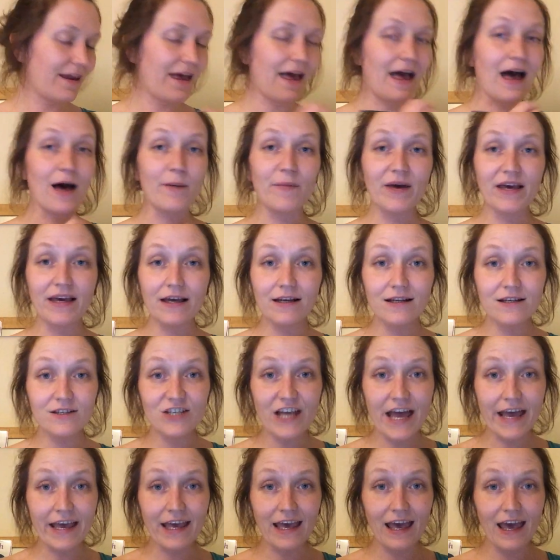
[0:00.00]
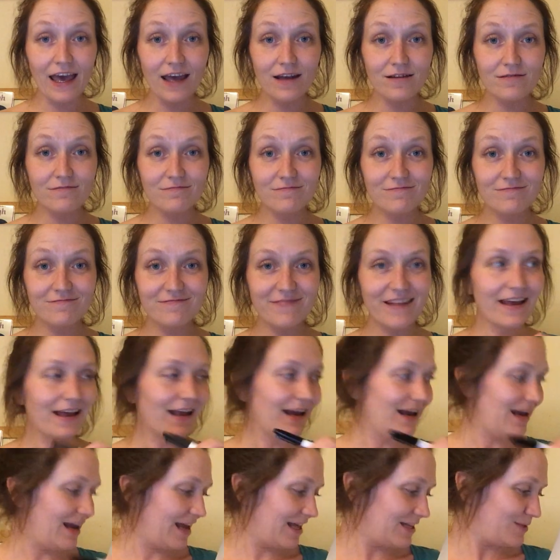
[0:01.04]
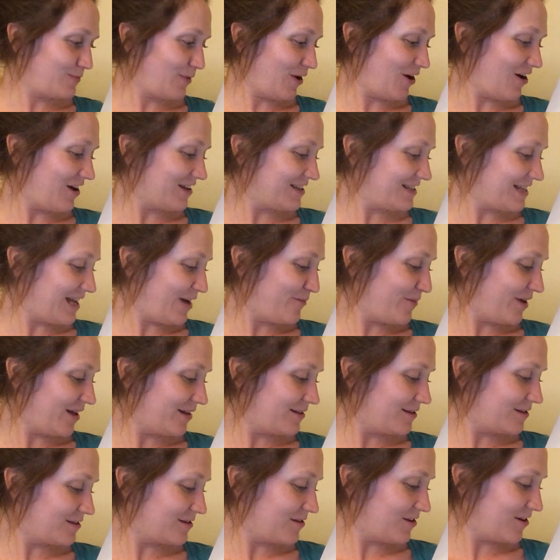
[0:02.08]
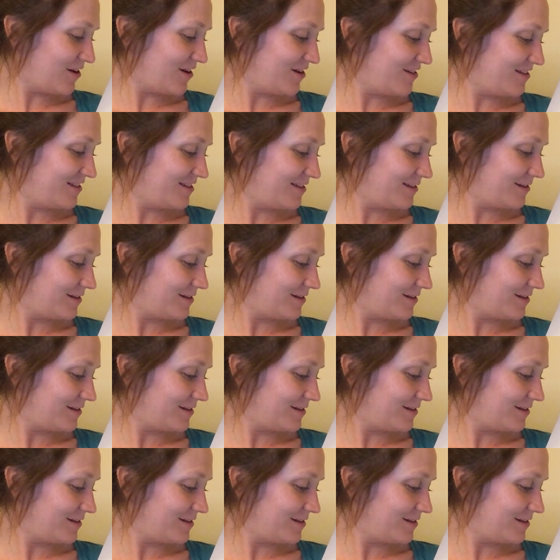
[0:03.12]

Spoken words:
How am I going to check it? Let's put our sound buttons on.